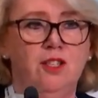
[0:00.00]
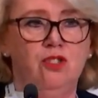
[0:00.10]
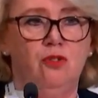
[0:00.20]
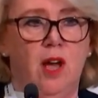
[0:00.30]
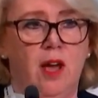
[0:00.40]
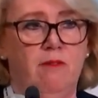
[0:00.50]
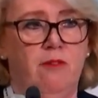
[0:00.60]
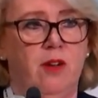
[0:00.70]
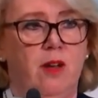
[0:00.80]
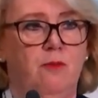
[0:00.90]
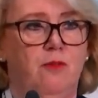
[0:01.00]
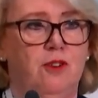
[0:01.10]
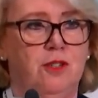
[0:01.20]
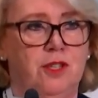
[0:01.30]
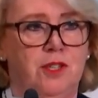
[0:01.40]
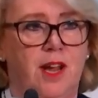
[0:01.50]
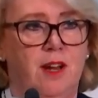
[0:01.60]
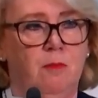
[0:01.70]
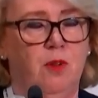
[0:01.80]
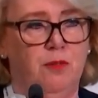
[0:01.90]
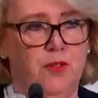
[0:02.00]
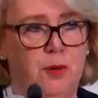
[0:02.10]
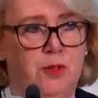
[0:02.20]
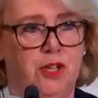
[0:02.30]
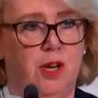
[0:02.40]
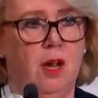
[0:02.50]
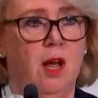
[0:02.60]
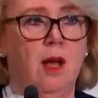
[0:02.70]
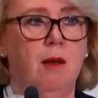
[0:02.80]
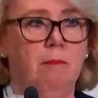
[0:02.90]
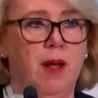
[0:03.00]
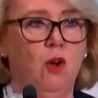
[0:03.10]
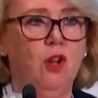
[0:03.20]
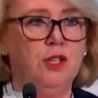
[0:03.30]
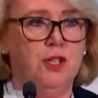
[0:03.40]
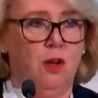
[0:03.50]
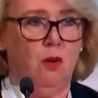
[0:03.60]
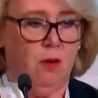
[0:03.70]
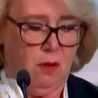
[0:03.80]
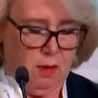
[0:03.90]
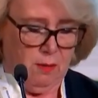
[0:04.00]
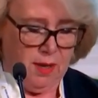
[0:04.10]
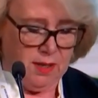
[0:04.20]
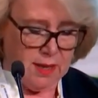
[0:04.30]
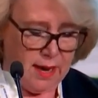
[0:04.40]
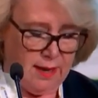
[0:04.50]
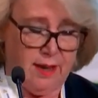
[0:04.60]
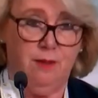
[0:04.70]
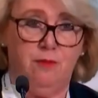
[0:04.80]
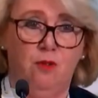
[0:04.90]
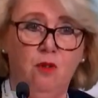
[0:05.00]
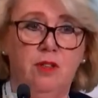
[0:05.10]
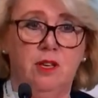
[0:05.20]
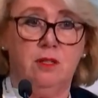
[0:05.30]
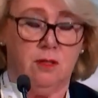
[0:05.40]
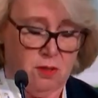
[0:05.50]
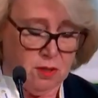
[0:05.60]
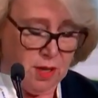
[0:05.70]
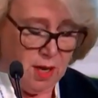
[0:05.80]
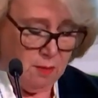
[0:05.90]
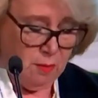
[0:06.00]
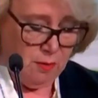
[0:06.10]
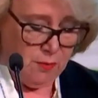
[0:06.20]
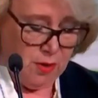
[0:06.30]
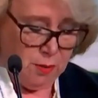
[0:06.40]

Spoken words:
and strive for a sustainable future, but also exactly for this sustainable